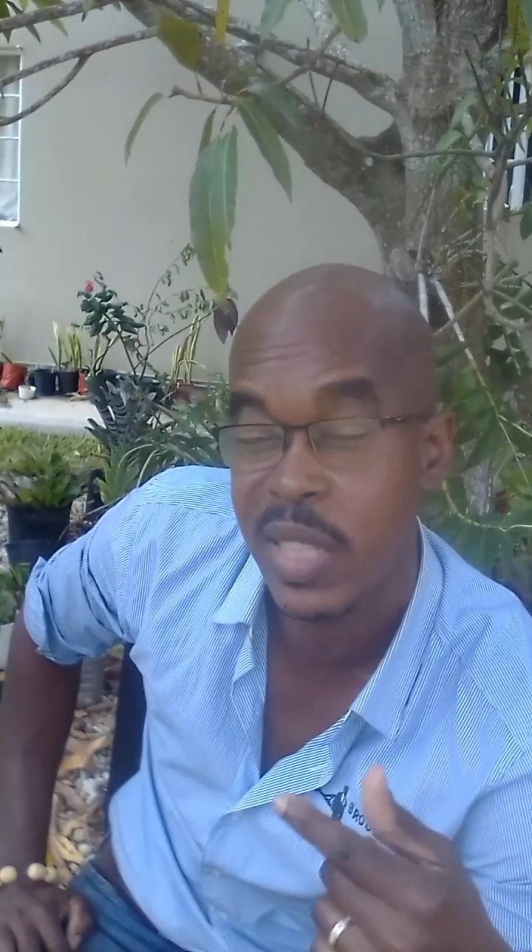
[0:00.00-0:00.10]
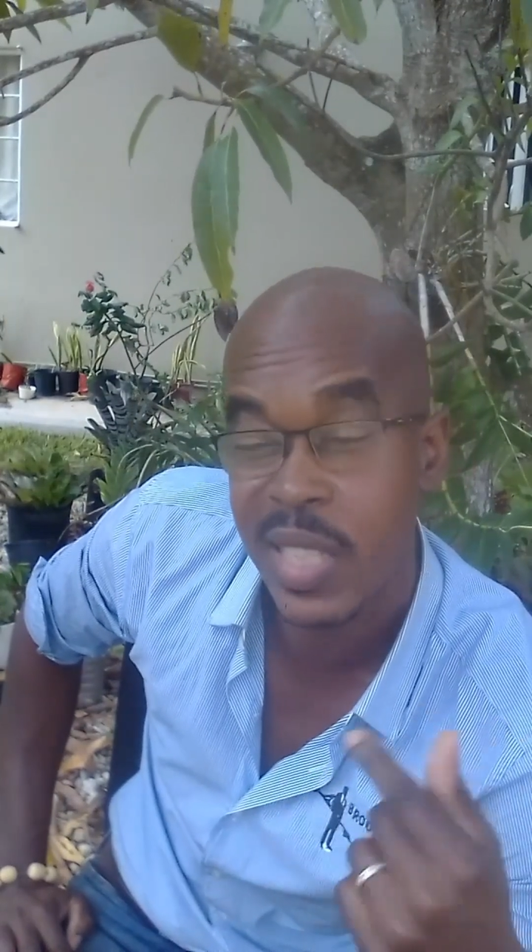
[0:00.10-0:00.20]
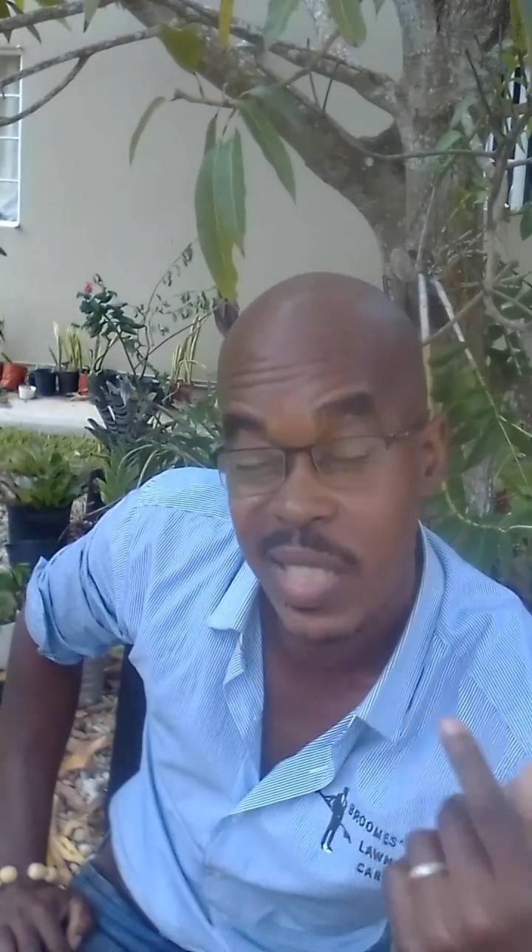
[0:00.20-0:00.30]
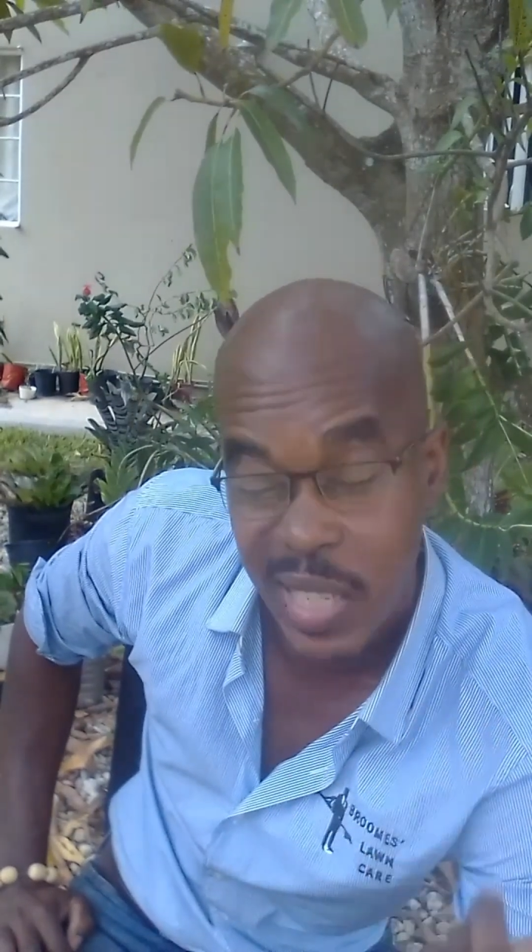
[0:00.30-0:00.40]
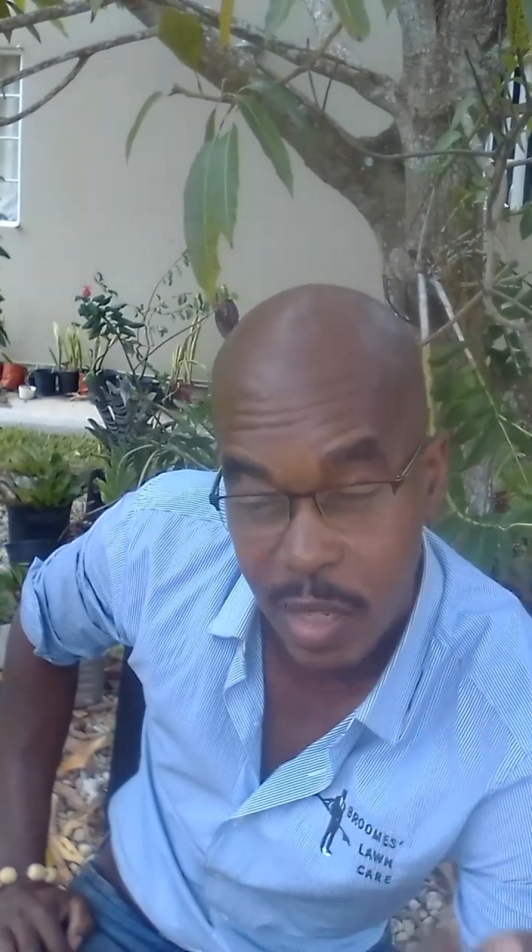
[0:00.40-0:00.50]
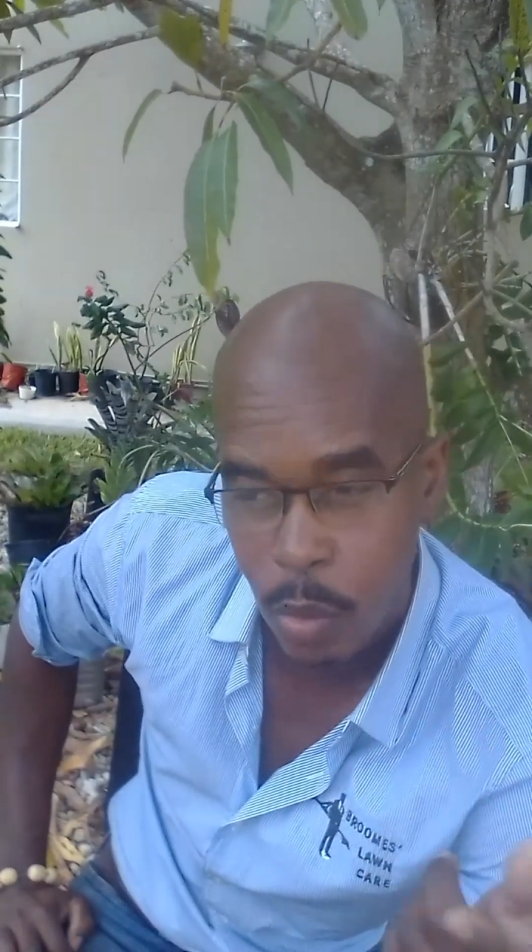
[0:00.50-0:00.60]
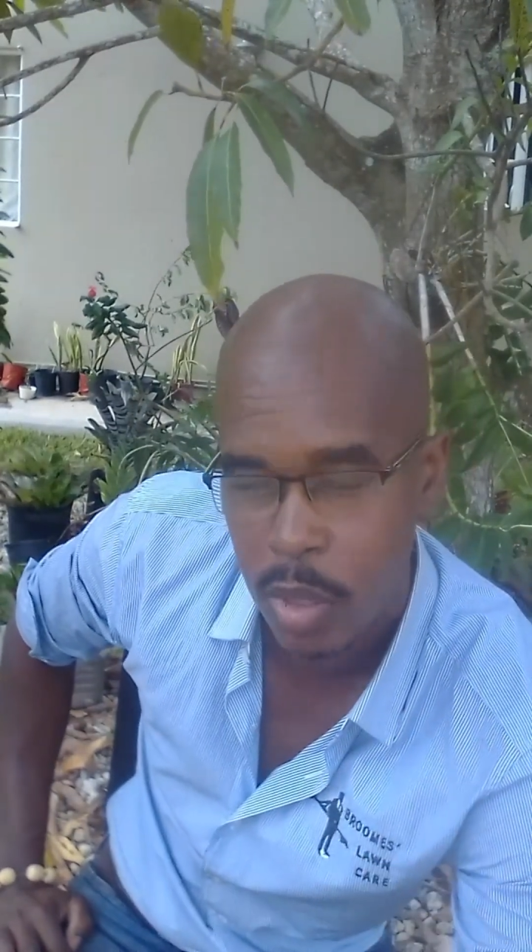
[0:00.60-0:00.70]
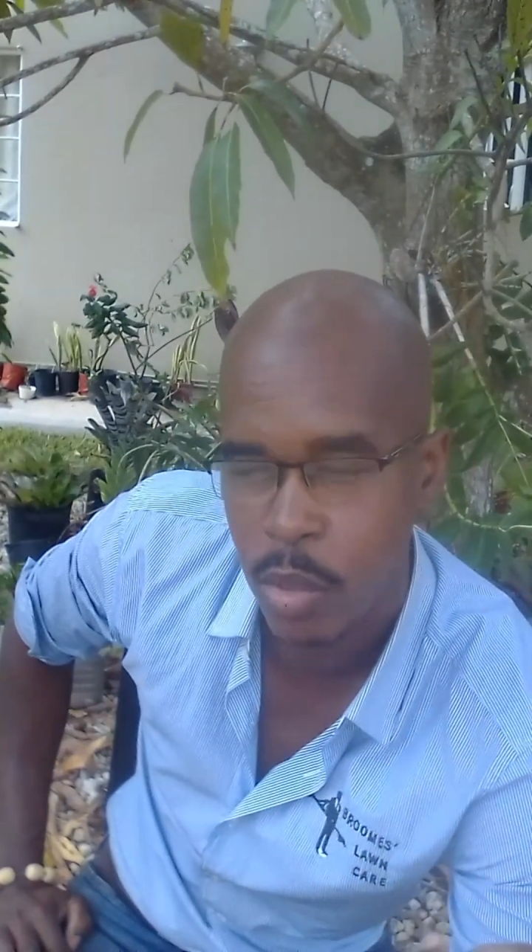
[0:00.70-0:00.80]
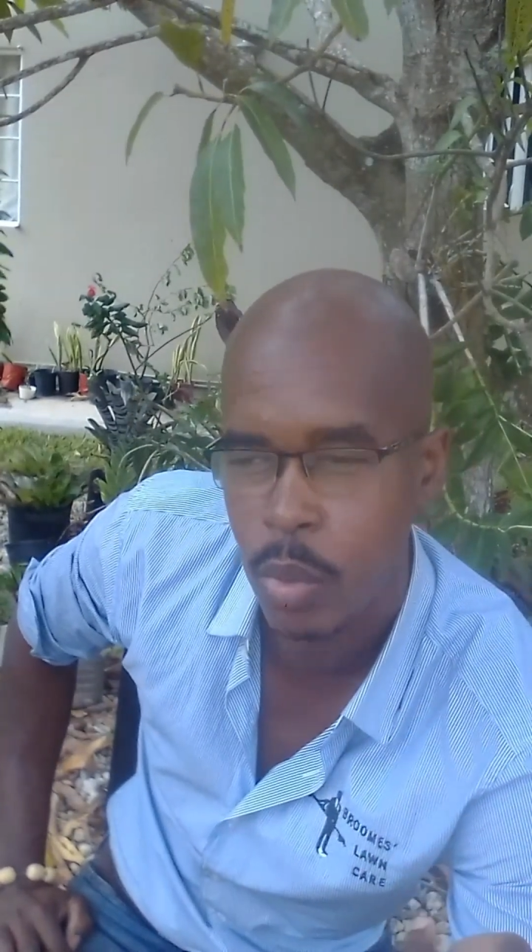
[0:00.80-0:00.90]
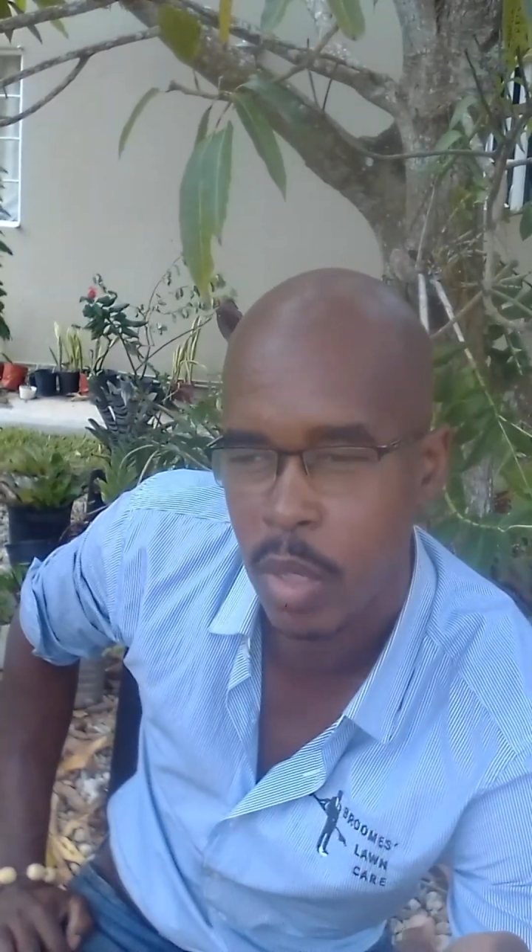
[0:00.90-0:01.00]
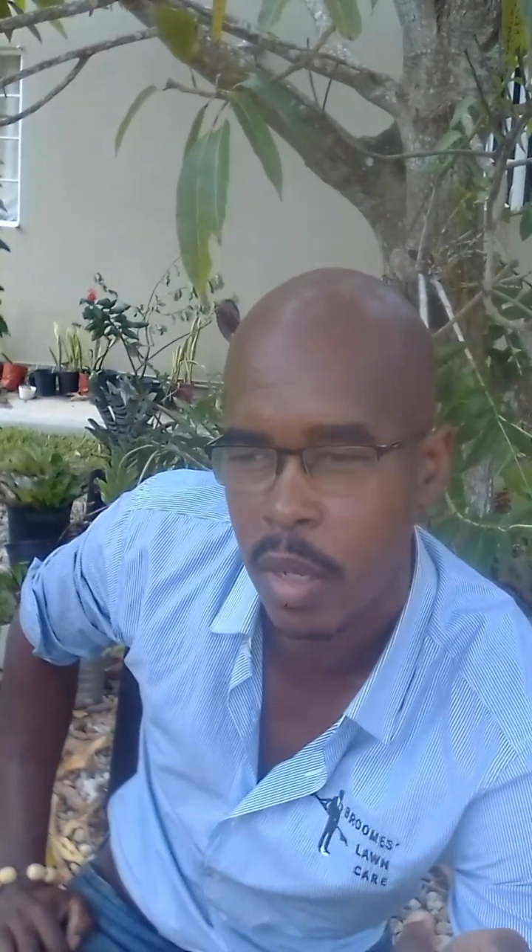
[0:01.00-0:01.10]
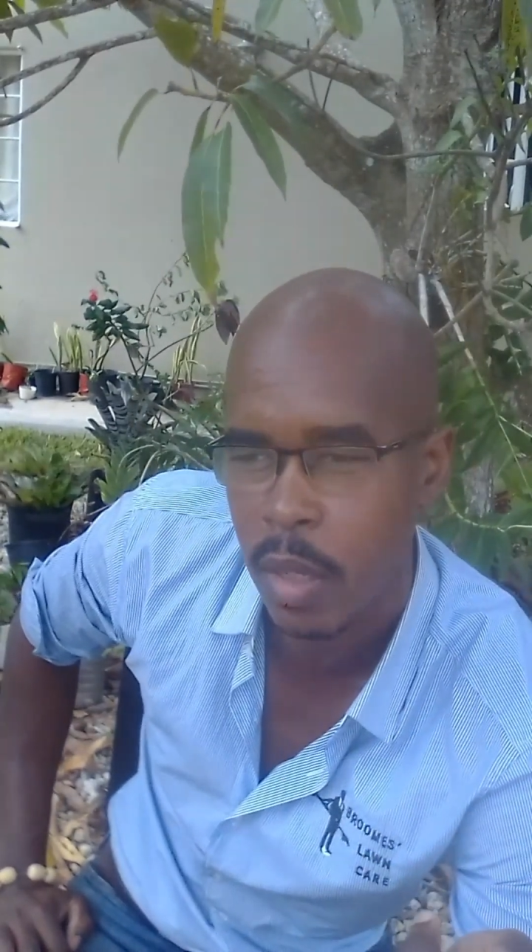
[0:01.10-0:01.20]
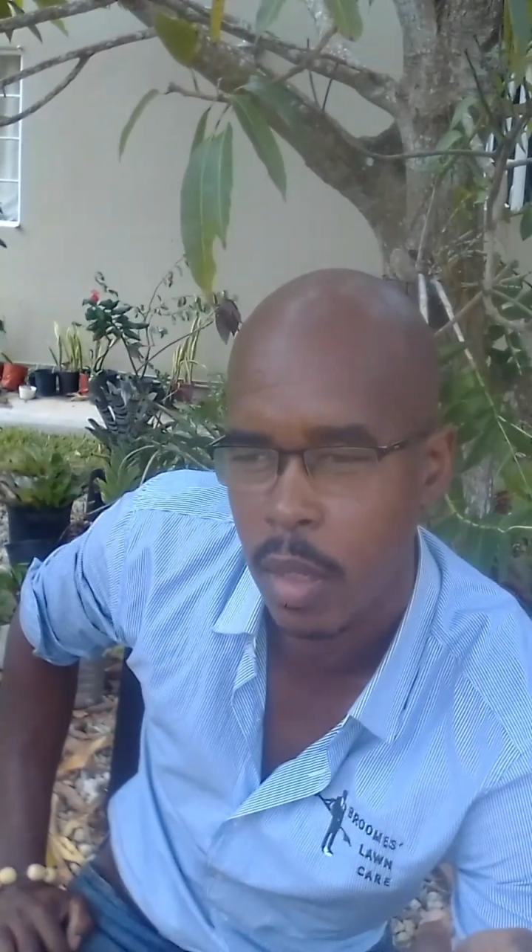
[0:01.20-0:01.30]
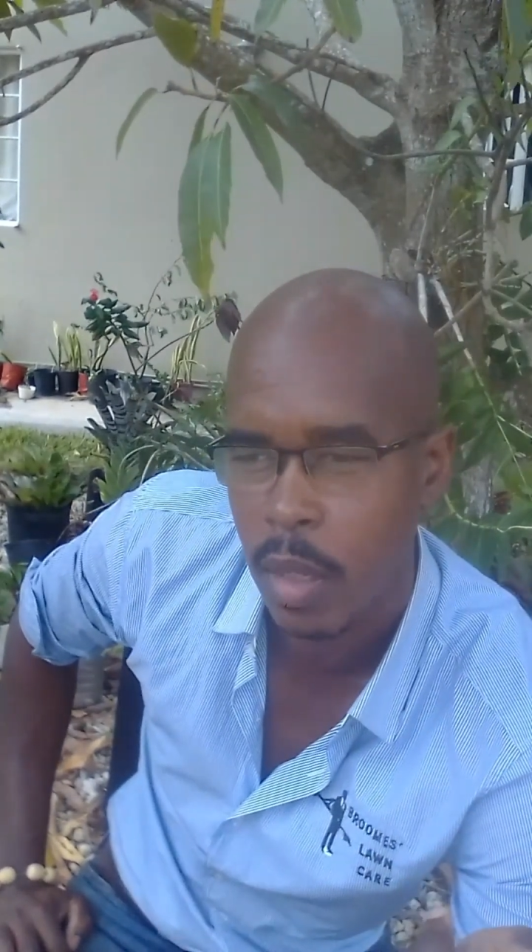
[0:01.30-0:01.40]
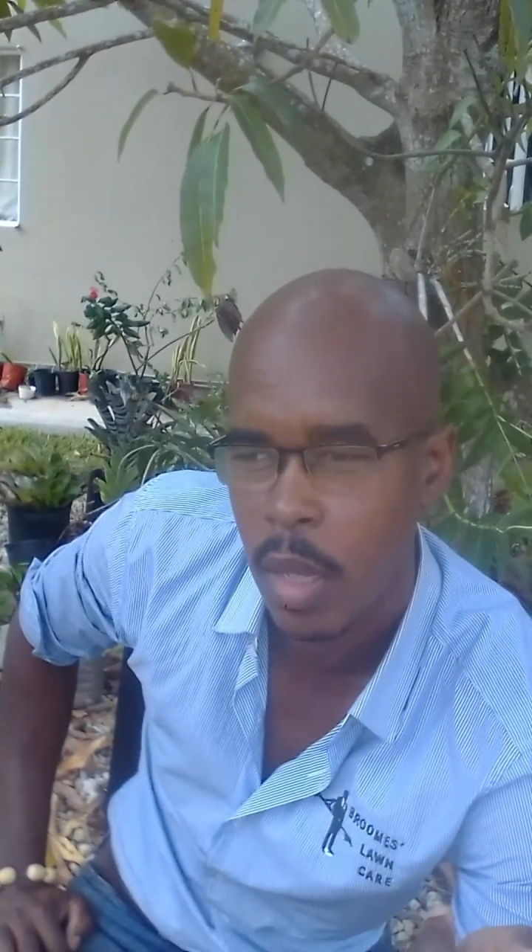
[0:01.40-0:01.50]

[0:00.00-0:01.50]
still wasn't working.